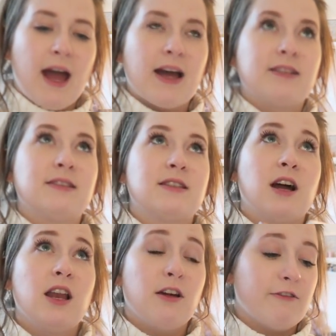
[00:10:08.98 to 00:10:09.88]
And
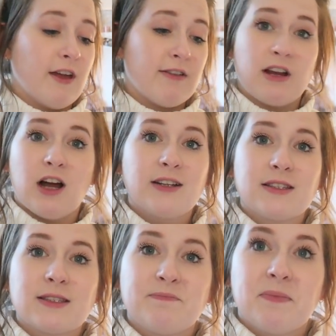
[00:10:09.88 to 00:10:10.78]
I love fairy
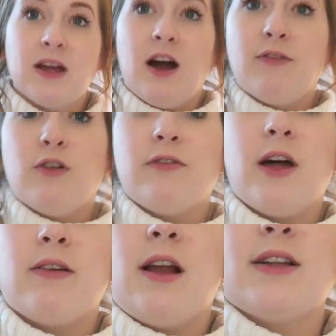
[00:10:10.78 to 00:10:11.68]
lights. I've got
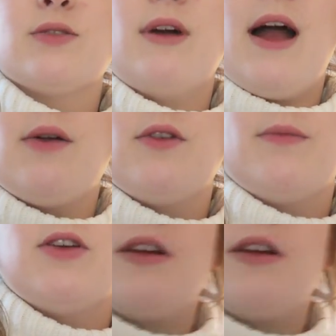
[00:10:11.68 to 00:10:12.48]
fairy lights around my